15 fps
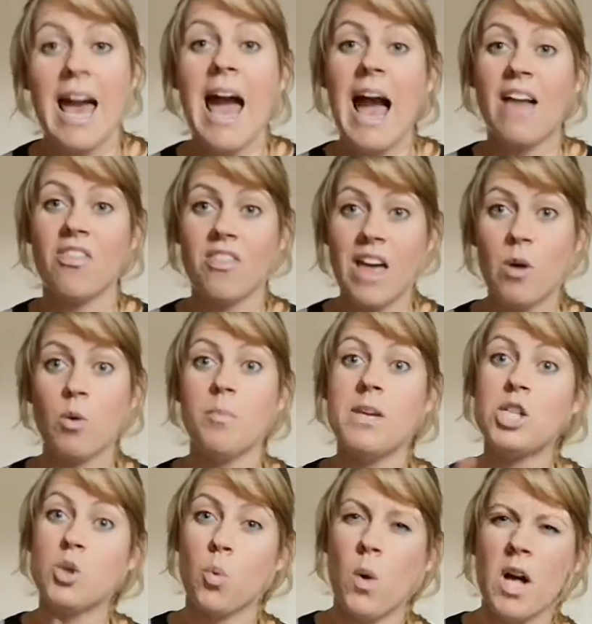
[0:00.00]
And that will be
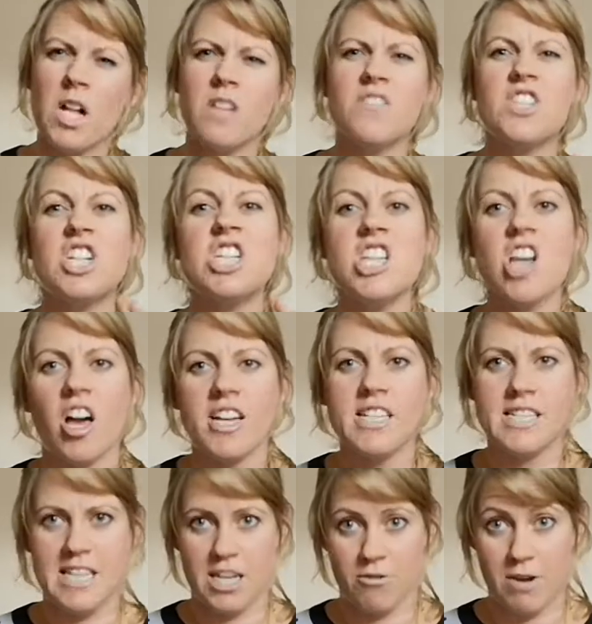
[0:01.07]
12 to
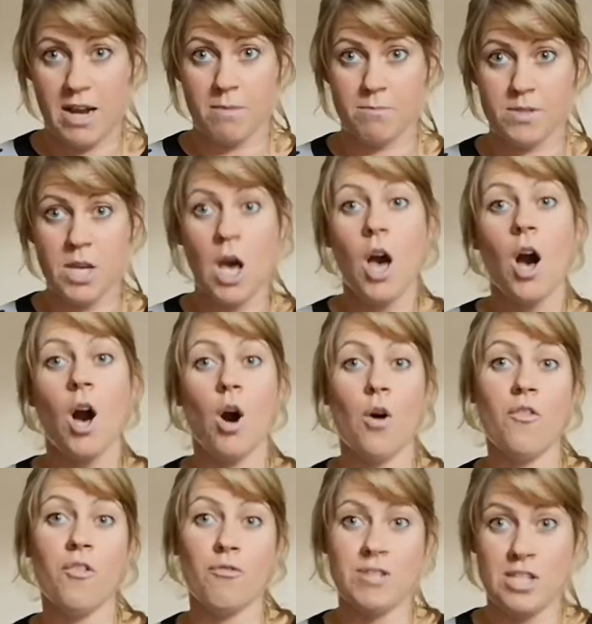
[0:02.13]
19 grams
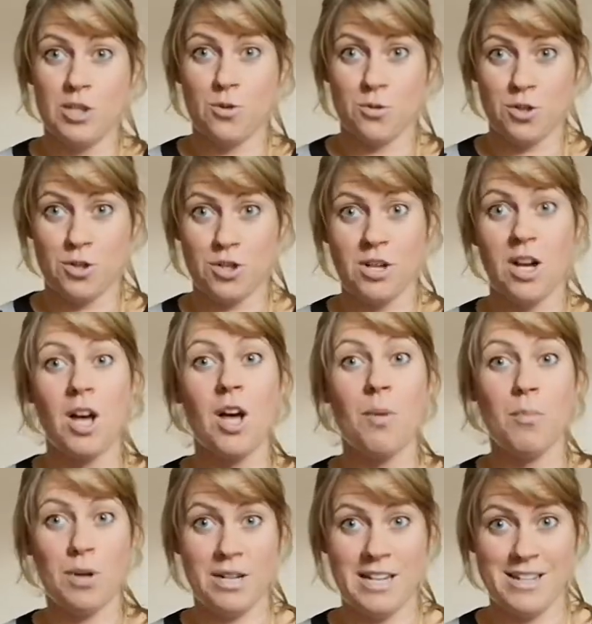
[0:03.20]
of residual sugar
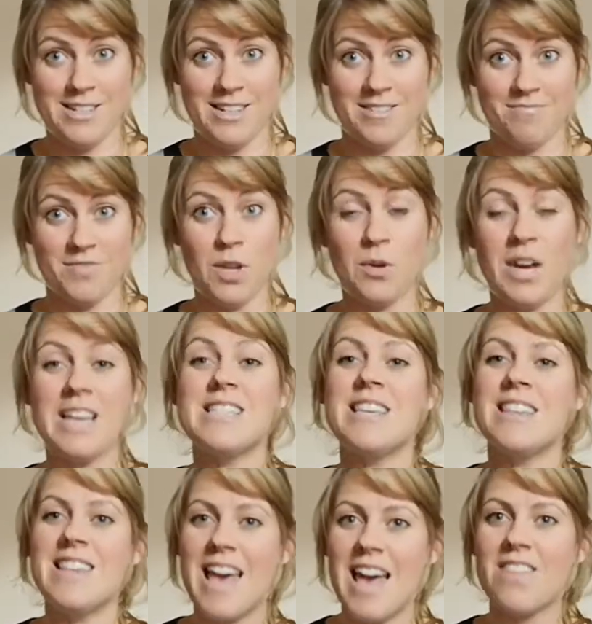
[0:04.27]
per litre. Okay, so
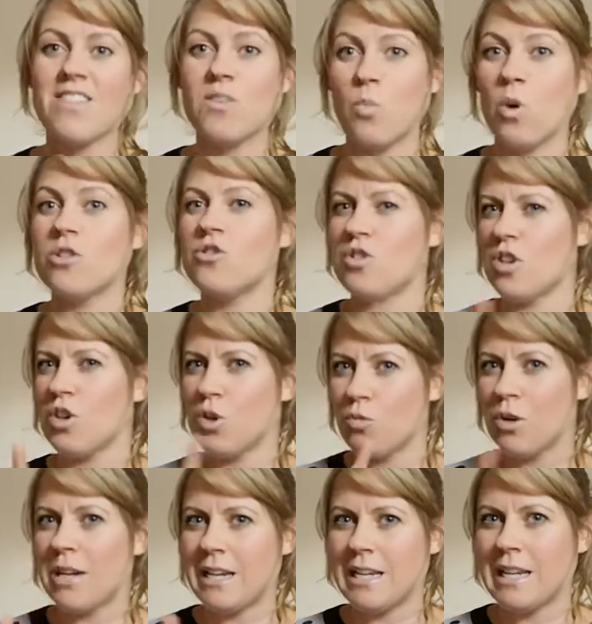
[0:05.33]
they're the ones that you
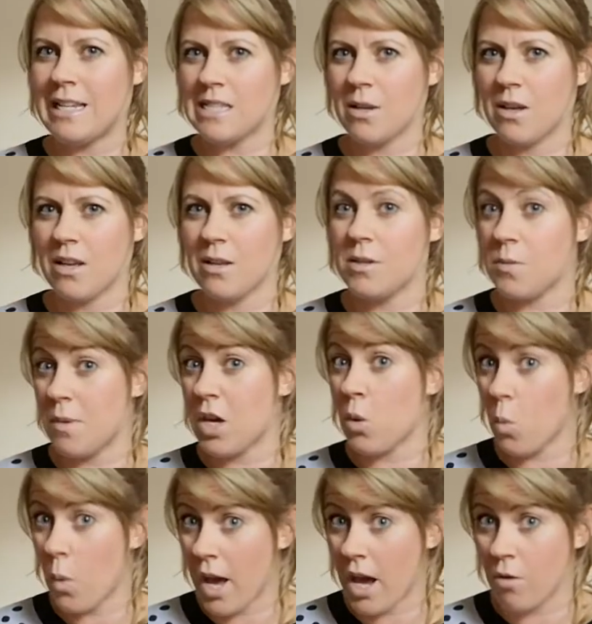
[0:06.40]
really need to be
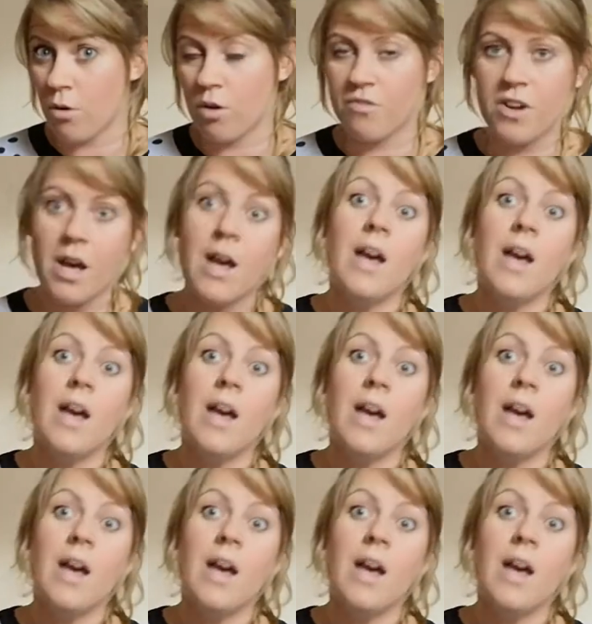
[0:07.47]
aware of.